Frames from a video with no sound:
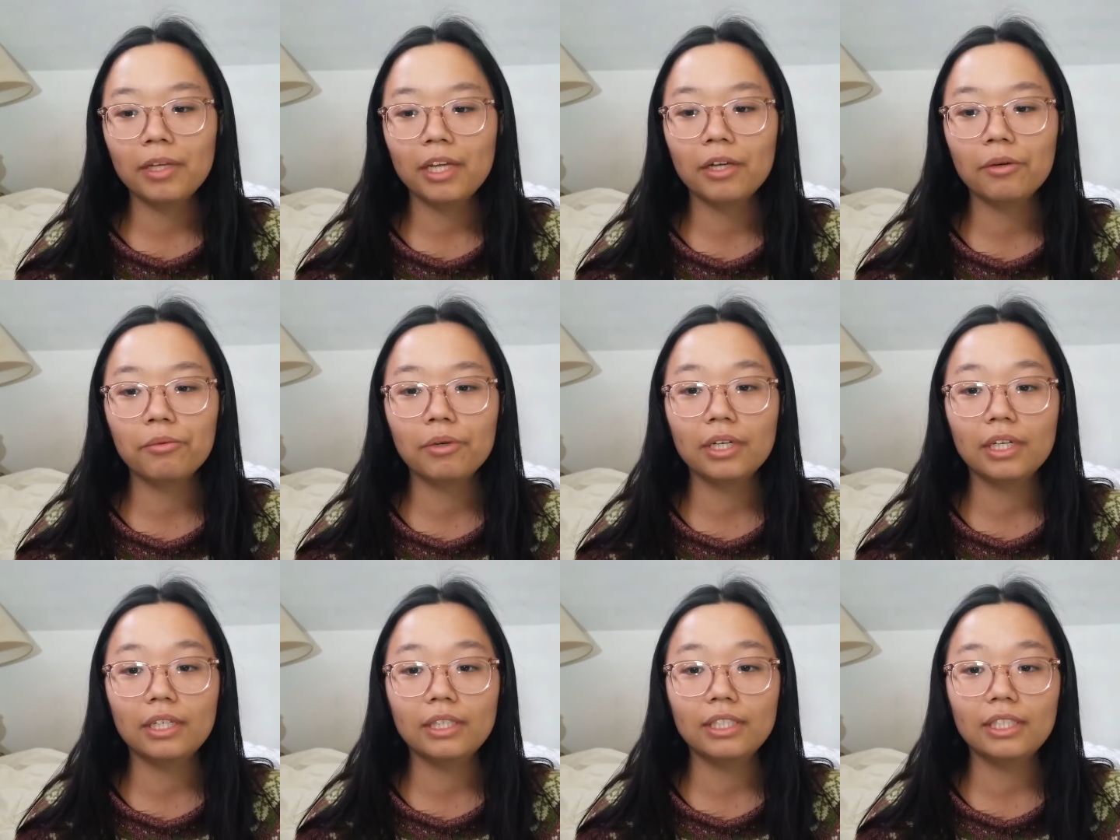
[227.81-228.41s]
It
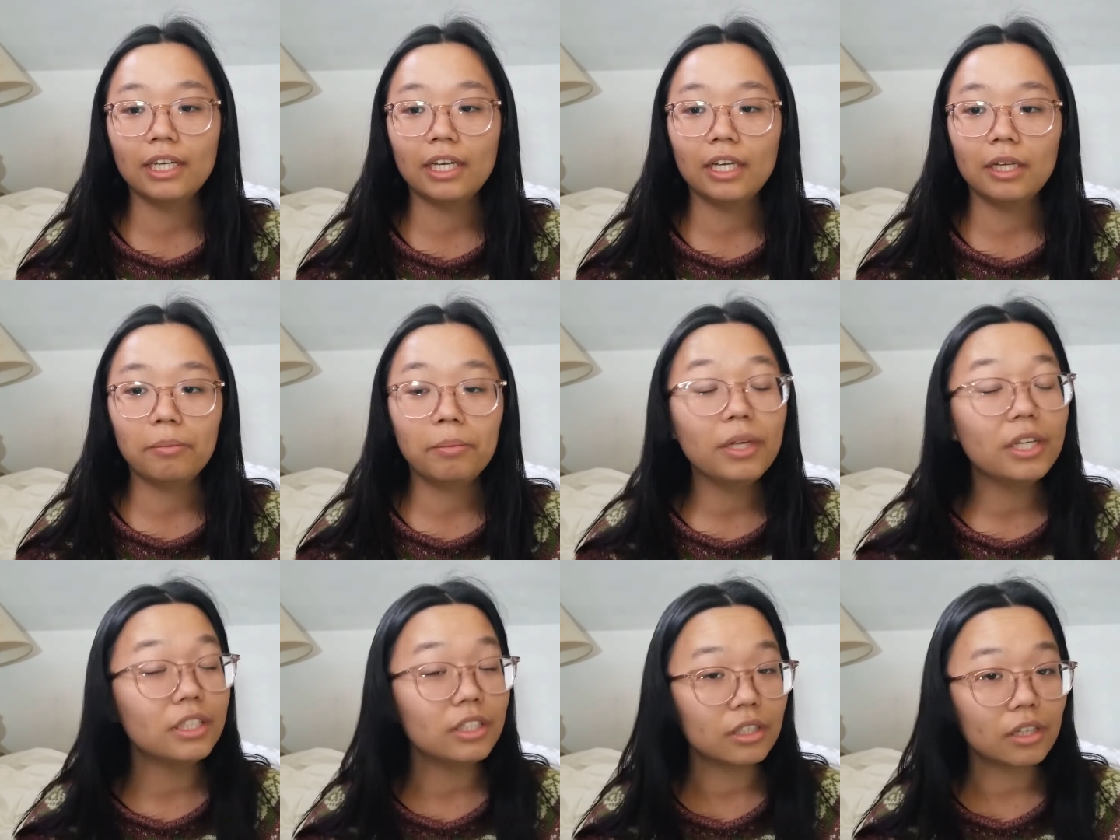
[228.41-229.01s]
was a
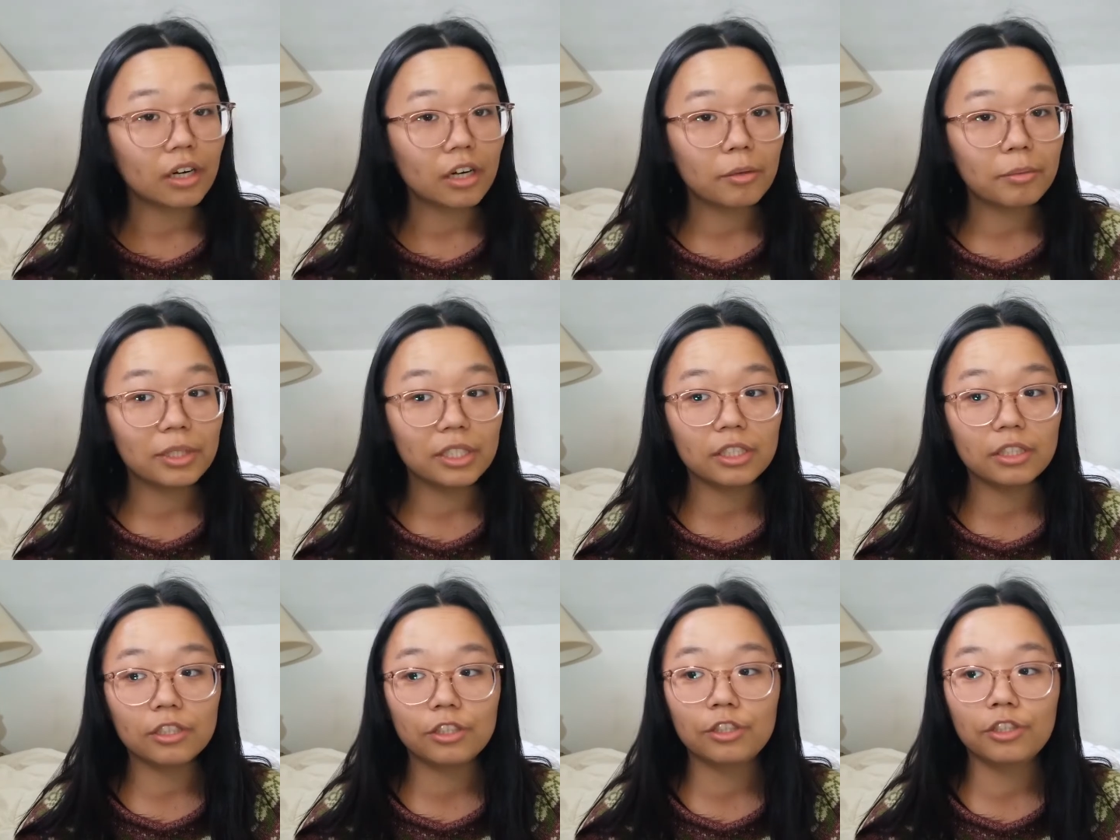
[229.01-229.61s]
pieced
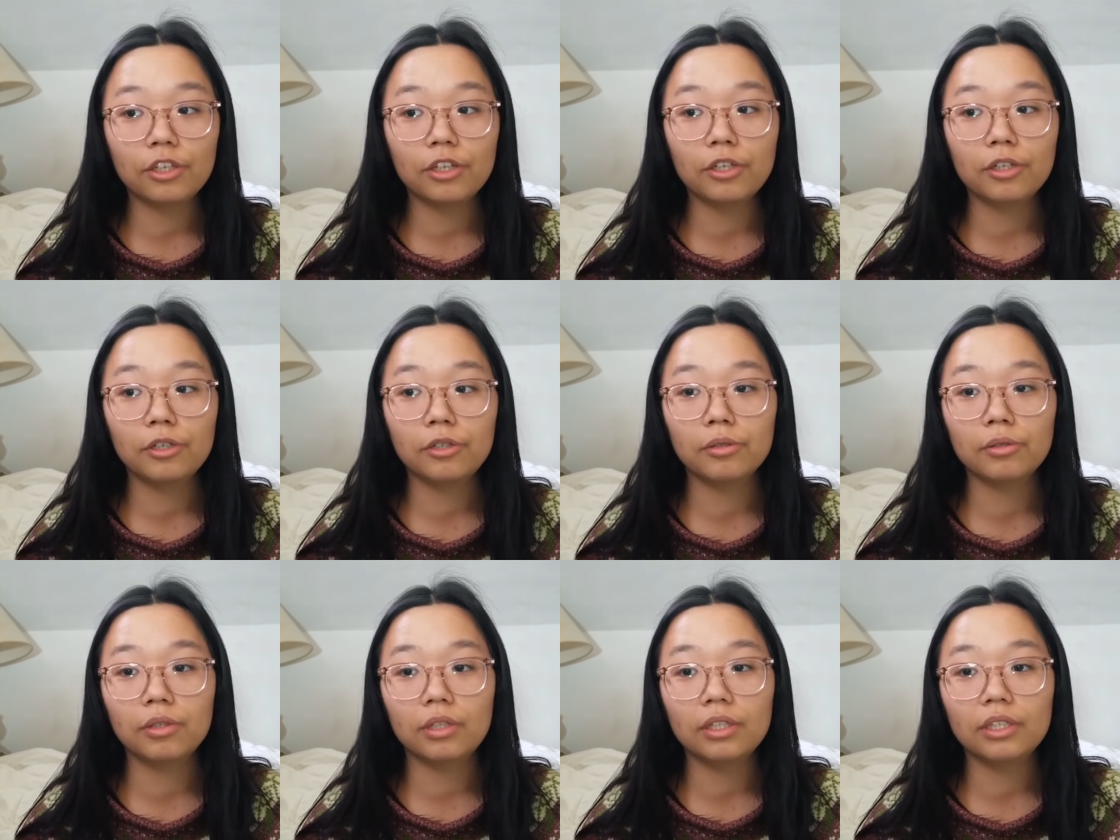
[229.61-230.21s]
garment,
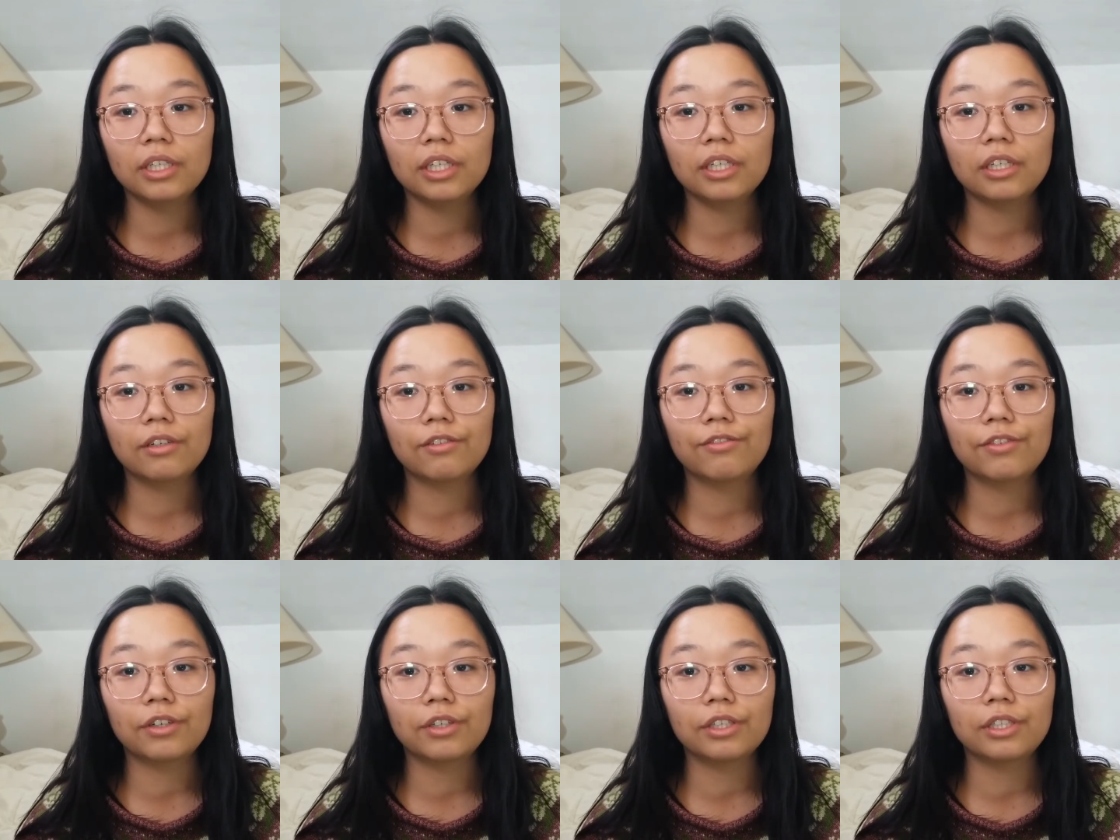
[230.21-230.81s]
so the knitter
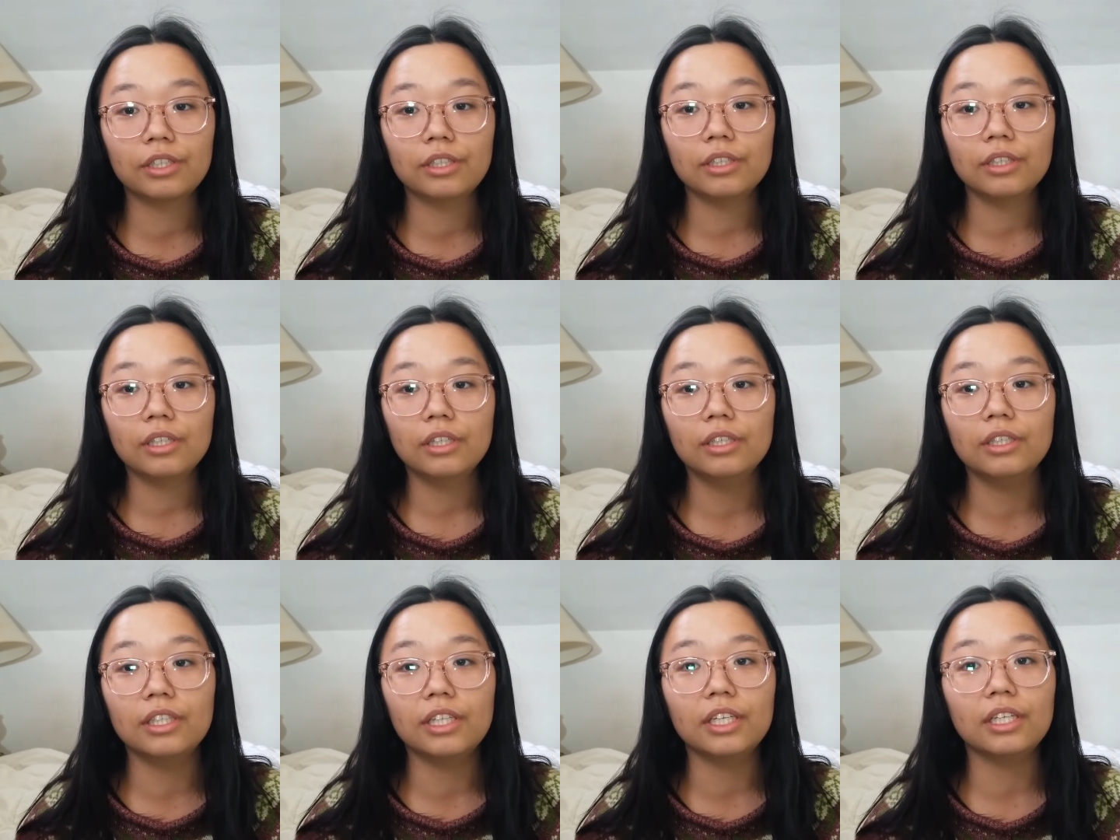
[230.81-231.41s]
first
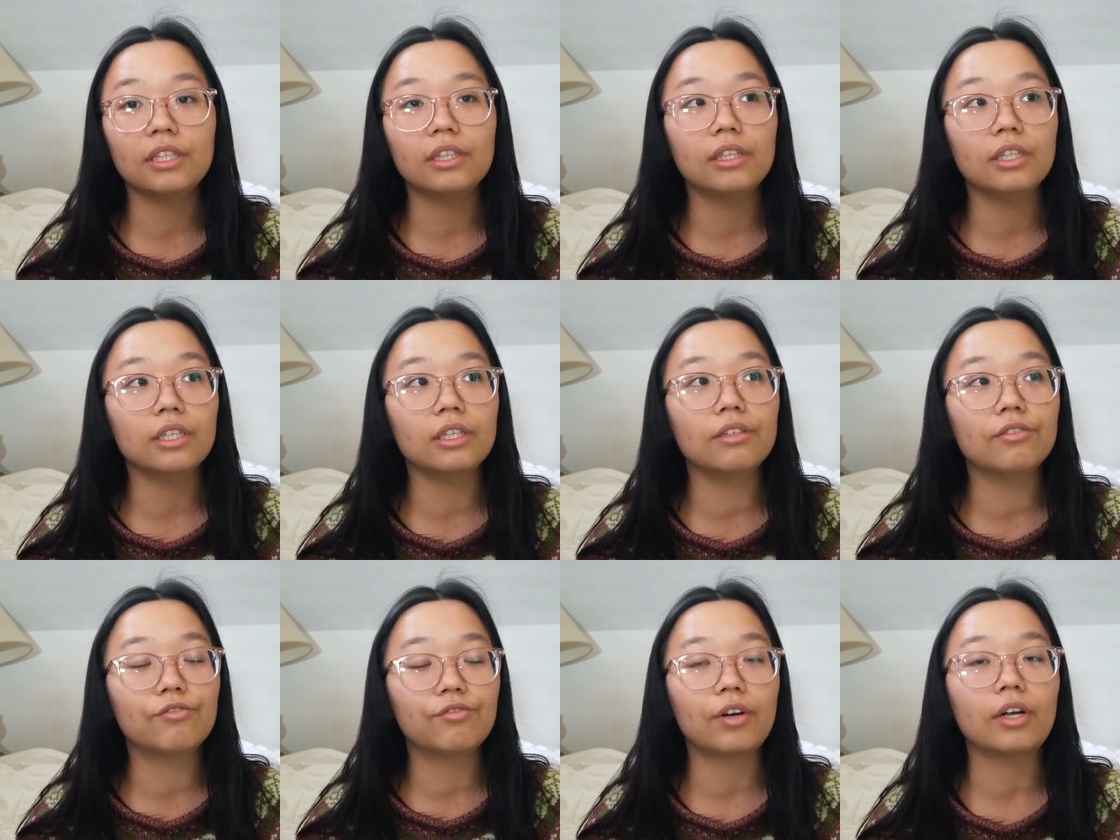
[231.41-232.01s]
knit
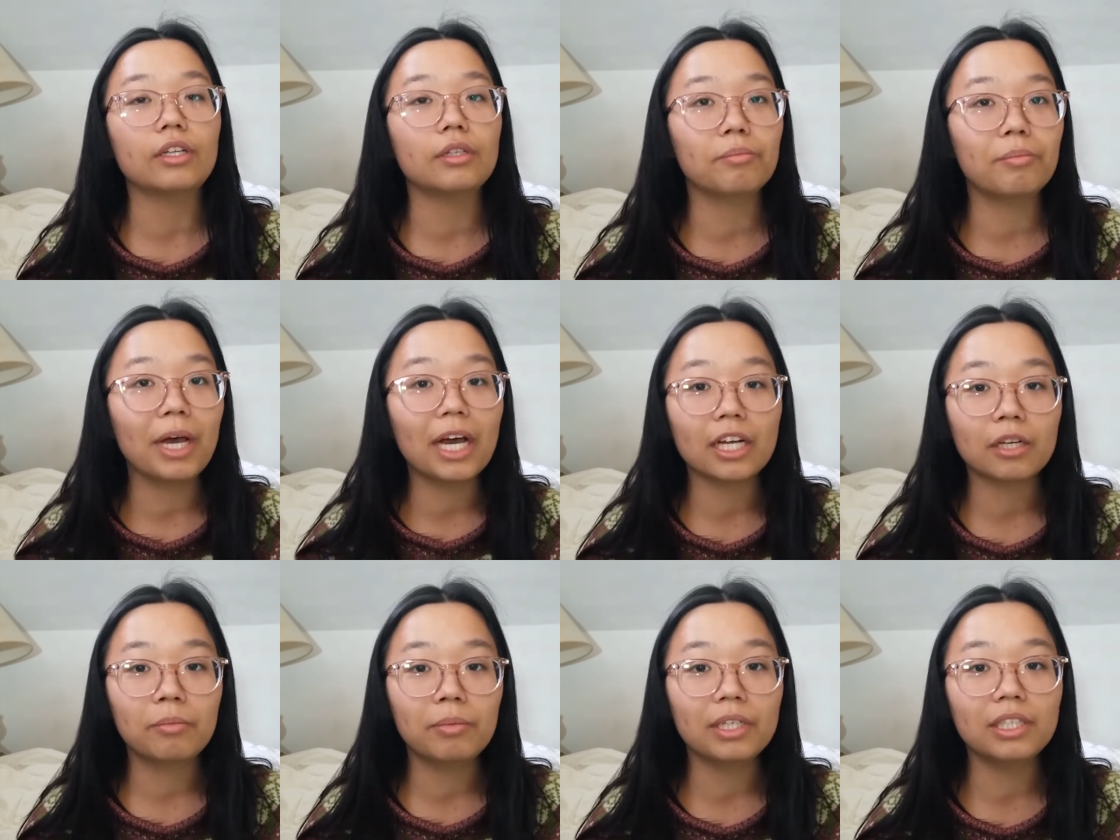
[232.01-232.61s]
the front and
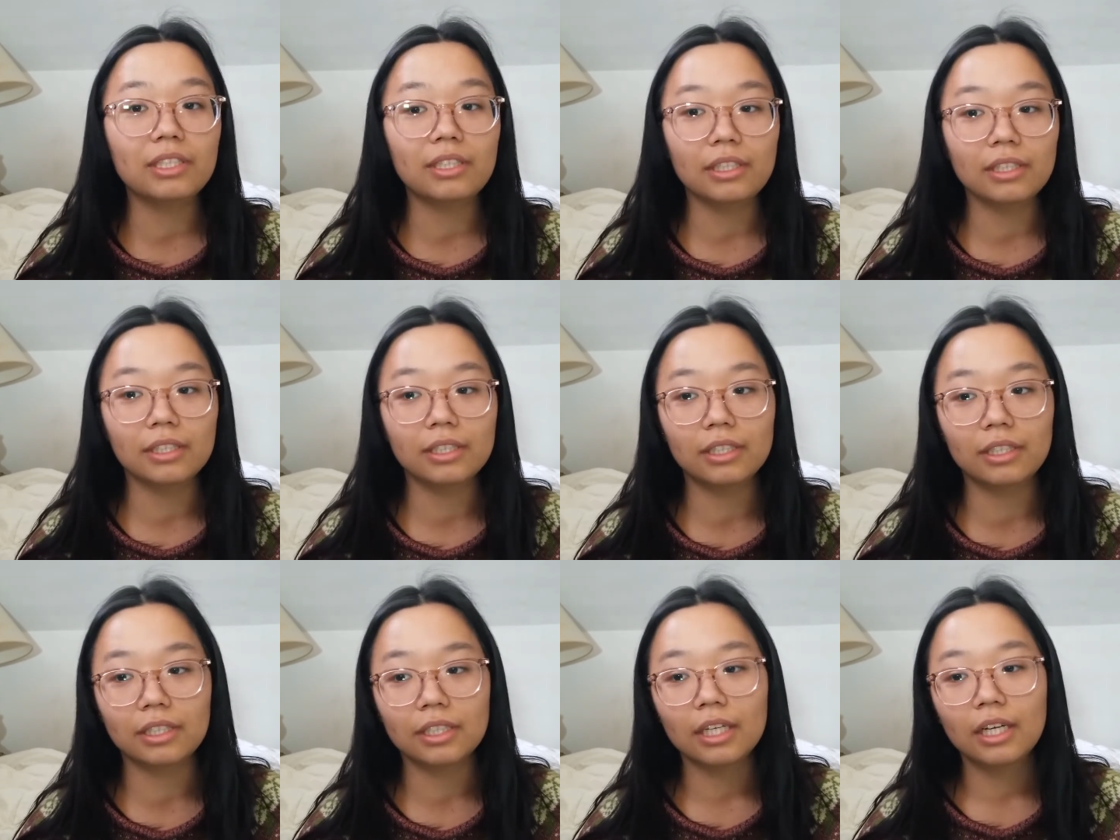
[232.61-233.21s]
back
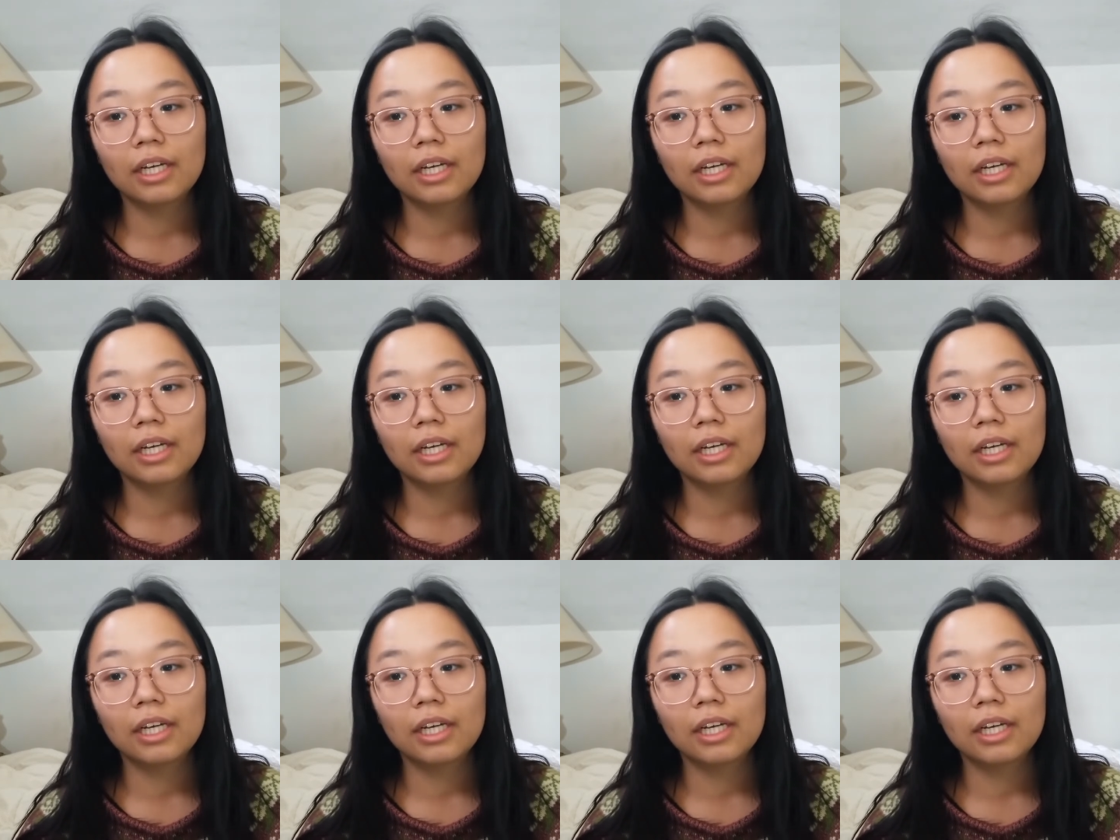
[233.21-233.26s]
pieces